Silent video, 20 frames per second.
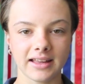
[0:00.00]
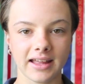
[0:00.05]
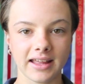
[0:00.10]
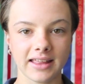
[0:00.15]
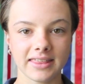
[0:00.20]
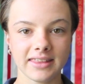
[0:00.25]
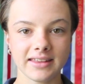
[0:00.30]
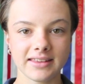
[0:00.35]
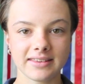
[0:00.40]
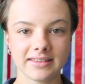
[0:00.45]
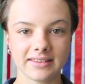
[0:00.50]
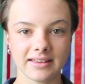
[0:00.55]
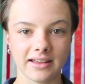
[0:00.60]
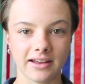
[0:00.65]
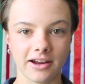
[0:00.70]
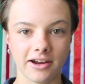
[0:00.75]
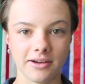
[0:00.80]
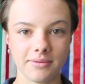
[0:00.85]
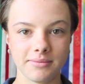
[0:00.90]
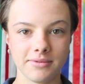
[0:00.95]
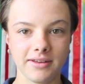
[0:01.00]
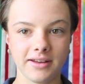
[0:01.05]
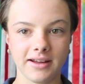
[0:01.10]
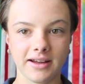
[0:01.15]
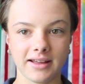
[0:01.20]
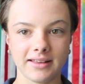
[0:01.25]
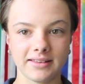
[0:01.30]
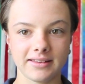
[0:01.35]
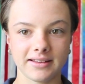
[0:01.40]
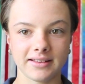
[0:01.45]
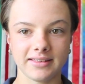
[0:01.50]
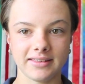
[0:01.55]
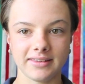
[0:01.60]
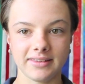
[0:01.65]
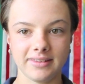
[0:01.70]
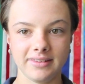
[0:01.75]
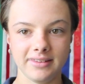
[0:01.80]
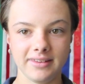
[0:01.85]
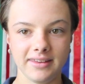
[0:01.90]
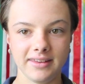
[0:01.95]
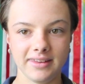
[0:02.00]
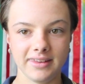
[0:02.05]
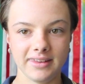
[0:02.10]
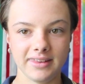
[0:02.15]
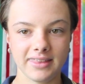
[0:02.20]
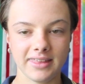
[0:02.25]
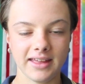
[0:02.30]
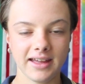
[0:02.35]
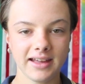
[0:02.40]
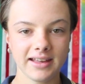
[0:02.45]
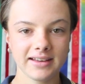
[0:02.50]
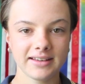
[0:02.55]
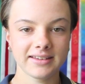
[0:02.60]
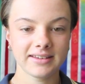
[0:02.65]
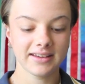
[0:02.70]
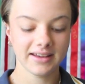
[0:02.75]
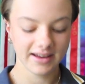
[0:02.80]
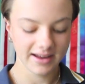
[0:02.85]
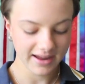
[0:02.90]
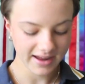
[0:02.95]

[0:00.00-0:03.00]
like this. I hope you guys can see that.